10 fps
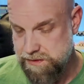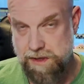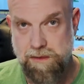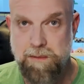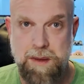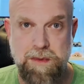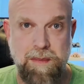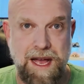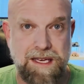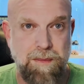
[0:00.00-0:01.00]
So it might be
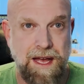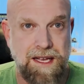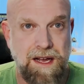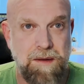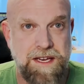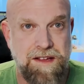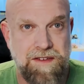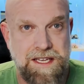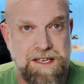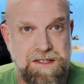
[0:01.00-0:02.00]
back-to-back update
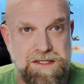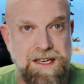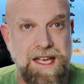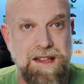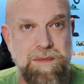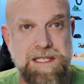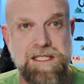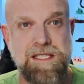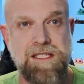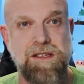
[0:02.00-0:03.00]
videos on how the
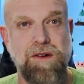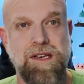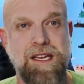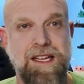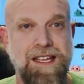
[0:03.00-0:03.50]
business is doing.